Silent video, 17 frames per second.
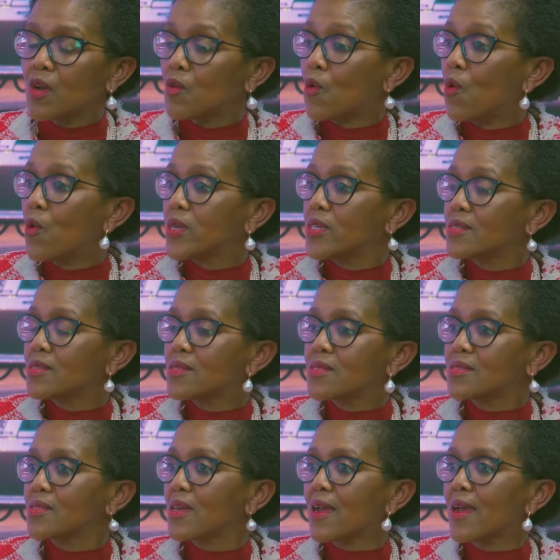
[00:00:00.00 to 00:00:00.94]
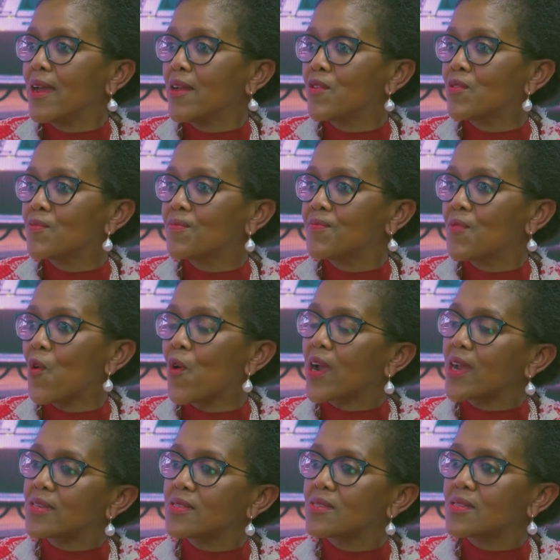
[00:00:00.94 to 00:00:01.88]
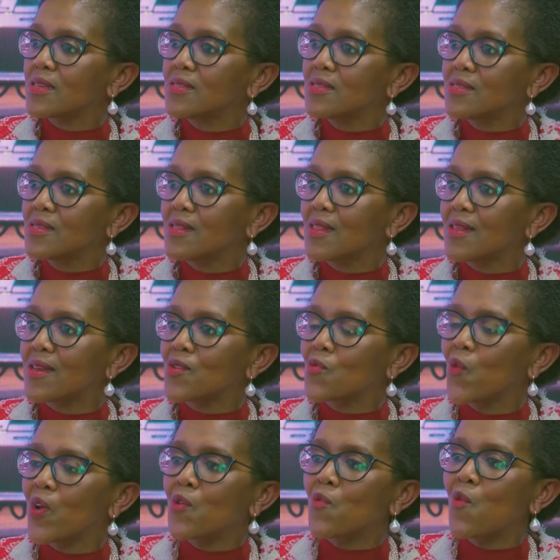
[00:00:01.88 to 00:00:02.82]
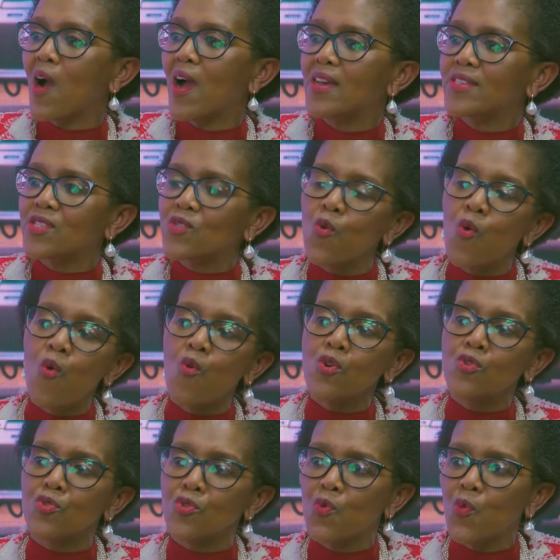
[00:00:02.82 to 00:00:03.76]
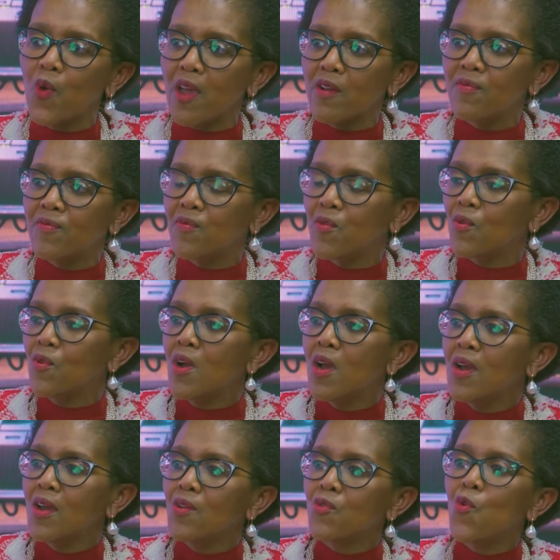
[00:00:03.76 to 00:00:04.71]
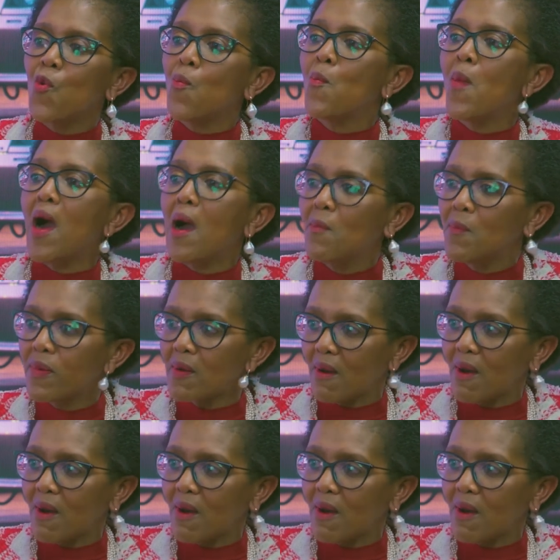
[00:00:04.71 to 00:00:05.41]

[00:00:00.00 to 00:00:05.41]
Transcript: Or is this the kind of organization that when you ask, who do you work for? You mumble.